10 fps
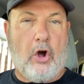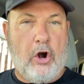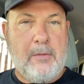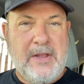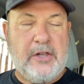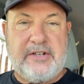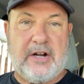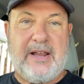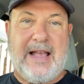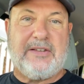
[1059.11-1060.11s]
Our
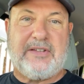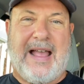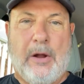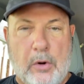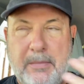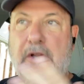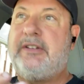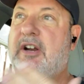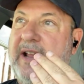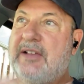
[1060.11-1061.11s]
military has
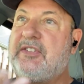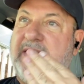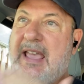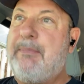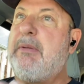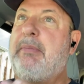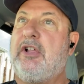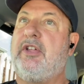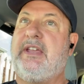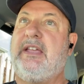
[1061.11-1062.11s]
the
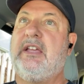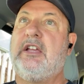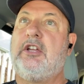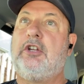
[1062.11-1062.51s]
capability